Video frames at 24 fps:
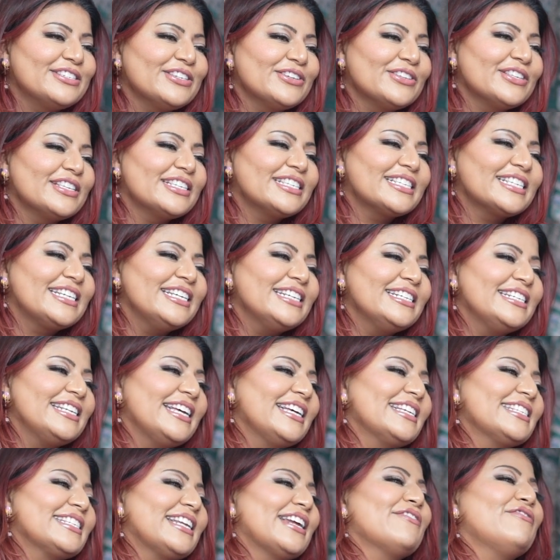so the skin
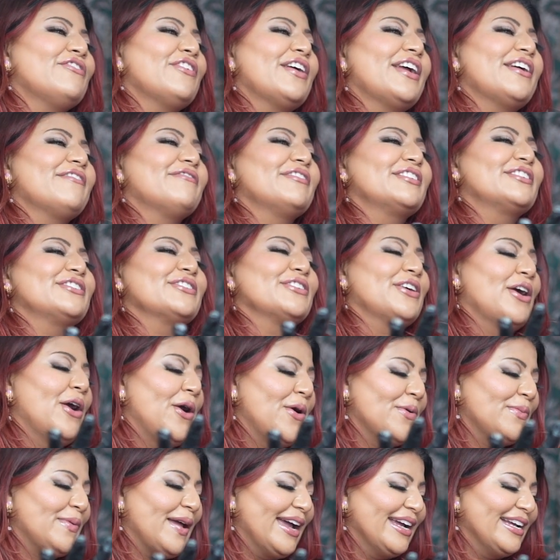takes like forever to
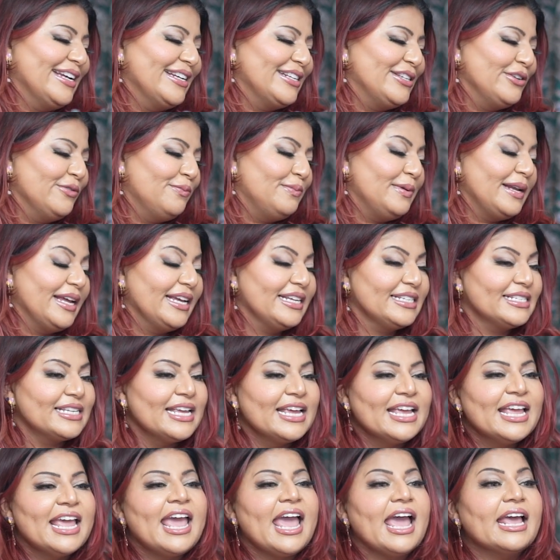go back to place.
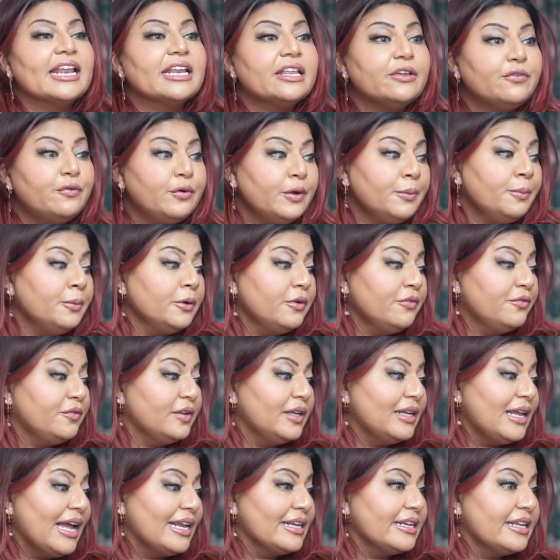And if you put
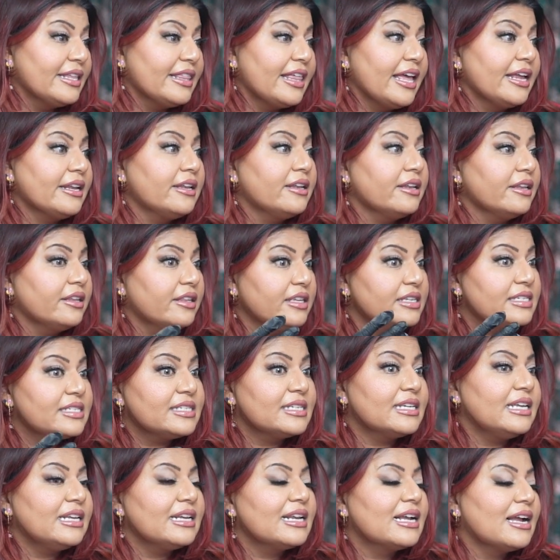filler under that, the
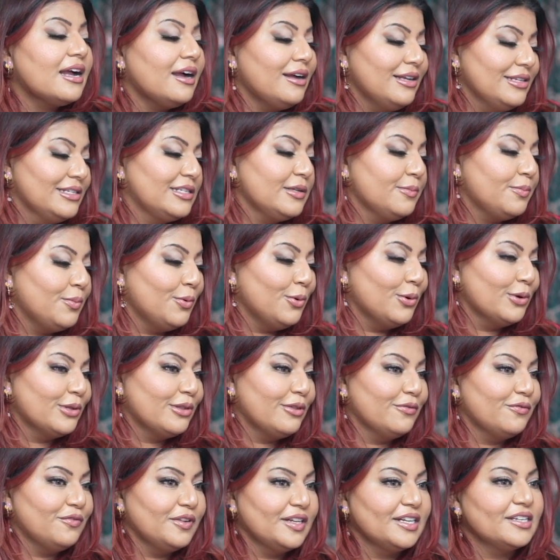skin can't support
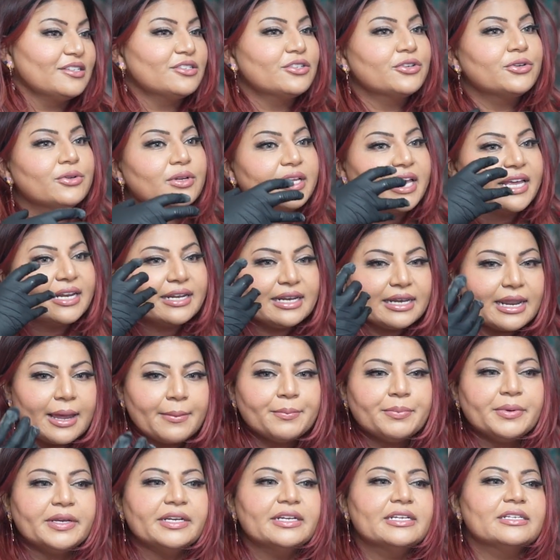the filler, so you'll get
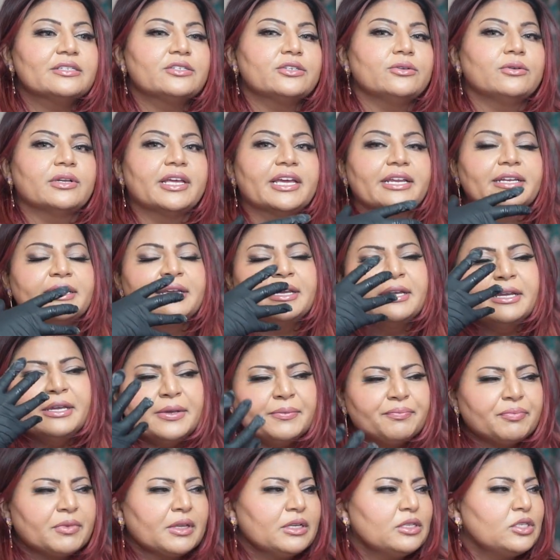lumpiness, you'll get
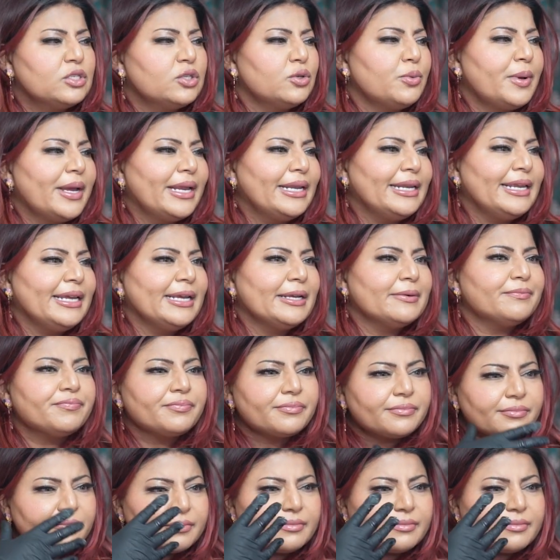swelling.